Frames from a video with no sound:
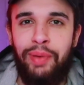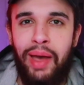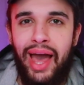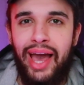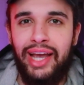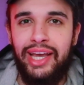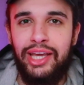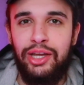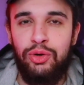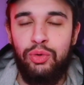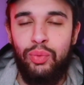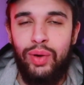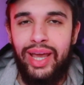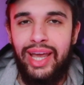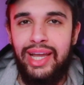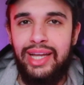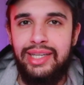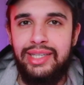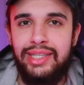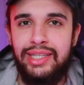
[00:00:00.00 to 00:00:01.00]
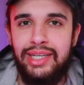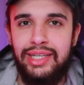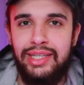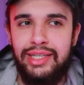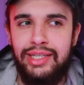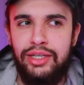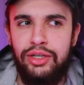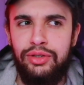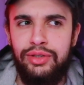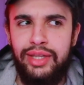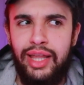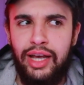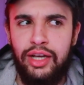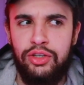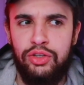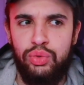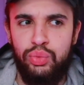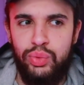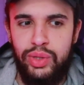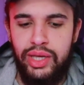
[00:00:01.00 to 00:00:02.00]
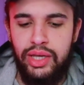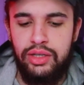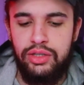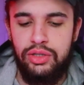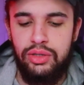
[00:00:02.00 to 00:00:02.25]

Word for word: back in raids until next week.